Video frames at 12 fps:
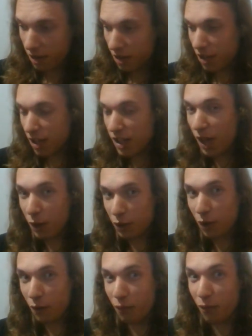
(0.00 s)
Now it's
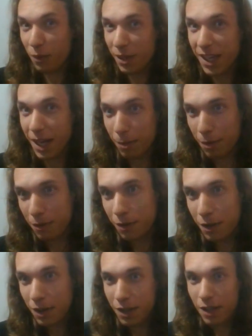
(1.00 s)
all fully coupled.
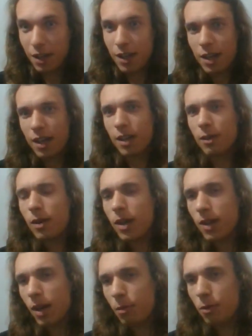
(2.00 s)
And look
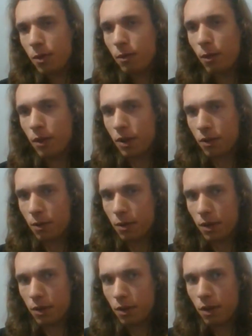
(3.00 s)
at how beautiful the result
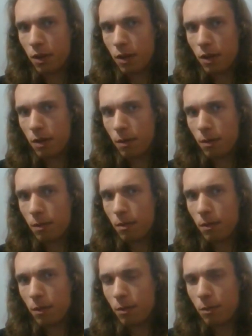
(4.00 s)
is.
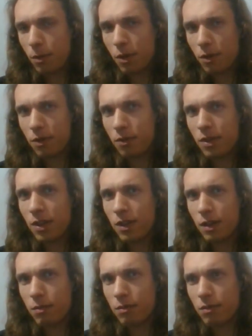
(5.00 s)
Because I've seen
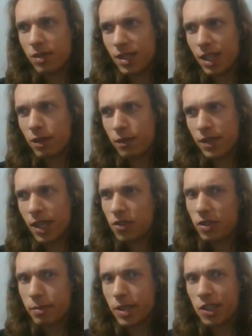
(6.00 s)
some kind of
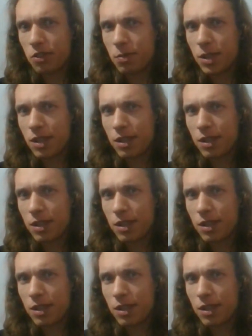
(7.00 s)
nasty PHP